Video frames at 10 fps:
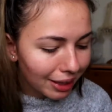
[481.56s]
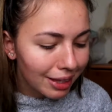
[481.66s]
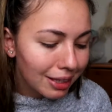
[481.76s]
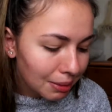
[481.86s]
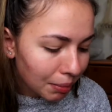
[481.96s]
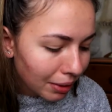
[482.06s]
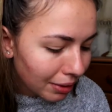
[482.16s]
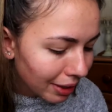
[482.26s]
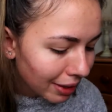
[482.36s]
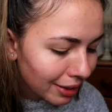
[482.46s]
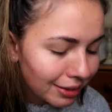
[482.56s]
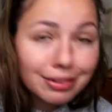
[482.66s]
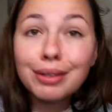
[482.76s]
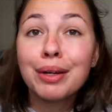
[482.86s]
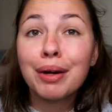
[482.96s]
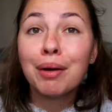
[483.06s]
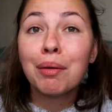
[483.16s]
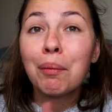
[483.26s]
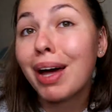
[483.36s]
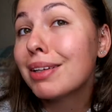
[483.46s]
this month is, you
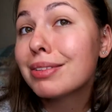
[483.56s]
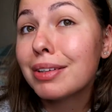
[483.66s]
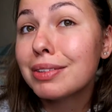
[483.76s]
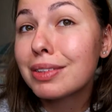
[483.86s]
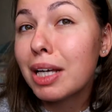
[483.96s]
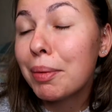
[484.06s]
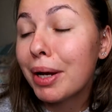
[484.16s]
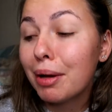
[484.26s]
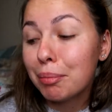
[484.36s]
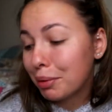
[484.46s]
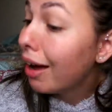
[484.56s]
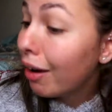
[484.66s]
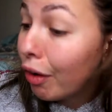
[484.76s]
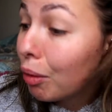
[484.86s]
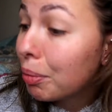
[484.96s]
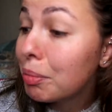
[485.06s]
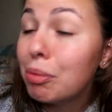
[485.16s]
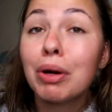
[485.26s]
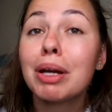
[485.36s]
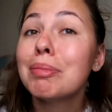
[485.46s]
know, Valentine's is coming up. A lot of
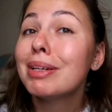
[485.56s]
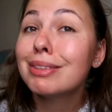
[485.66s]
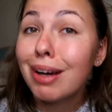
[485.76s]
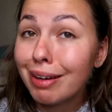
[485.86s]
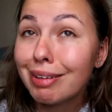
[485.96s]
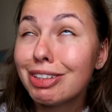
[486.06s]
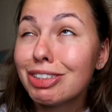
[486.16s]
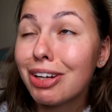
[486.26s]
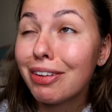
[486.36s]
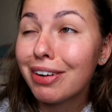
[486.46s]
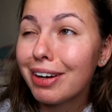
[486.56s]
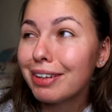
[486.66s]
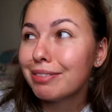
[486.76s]
people are gonna be tonguing each other.